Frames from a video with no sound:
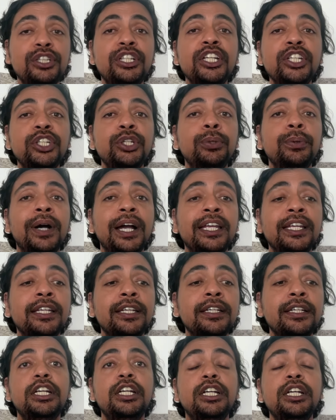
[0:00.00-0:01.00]
the UI.
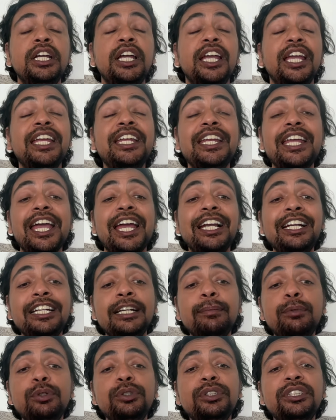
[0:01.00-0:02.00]
In
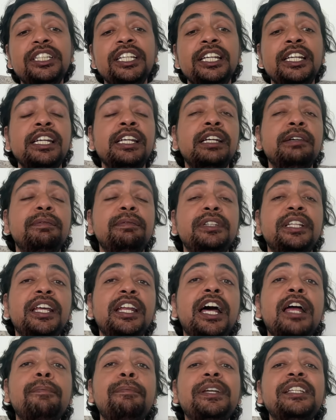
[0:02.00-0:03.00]
LWC, there
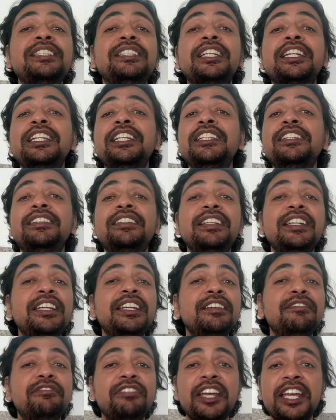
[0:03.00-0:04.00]
are basically
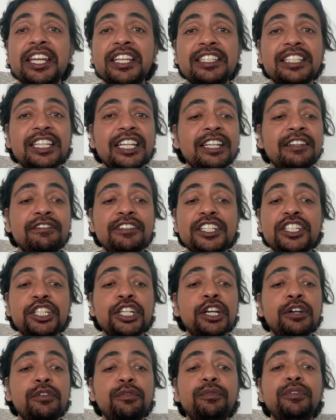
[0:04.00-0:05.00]
three ways in
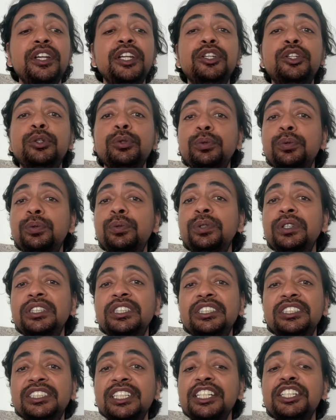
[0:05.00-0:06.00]
which we do
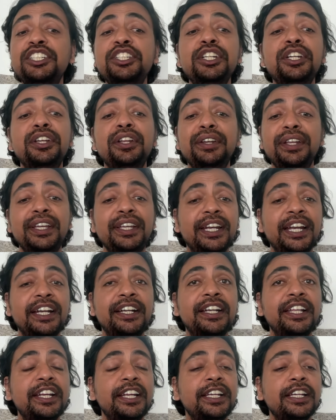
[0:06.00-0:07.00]
such
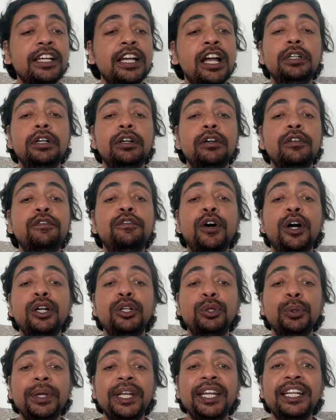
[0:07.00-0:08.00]
re-rendering. For
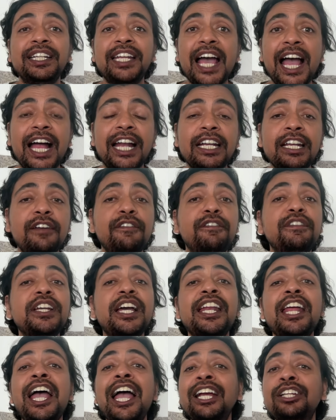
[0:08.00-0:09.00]
doing that, we
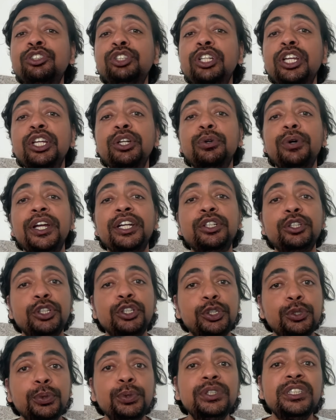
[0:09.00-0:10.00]
are actually going to
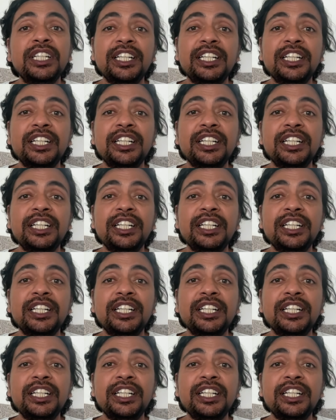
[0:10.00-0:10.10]
use